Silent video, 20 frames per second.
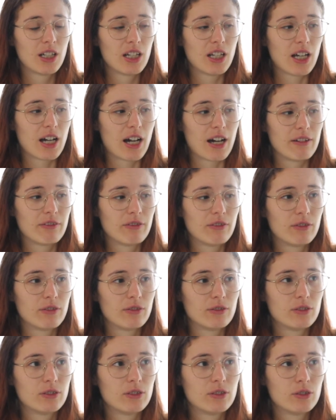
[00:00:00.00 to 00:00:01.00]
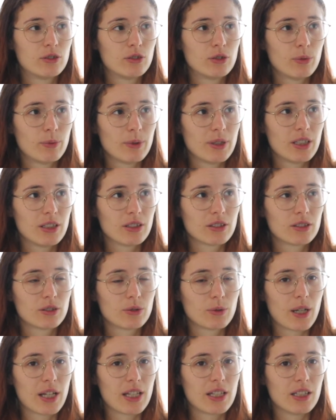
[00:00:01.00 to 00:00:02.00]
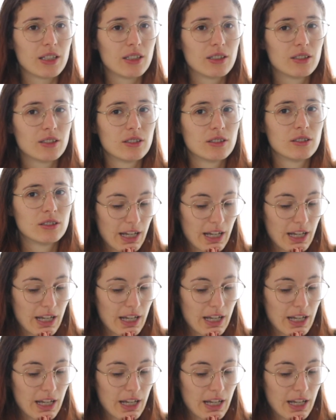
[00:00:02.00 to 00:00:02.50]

I have two videos to edit.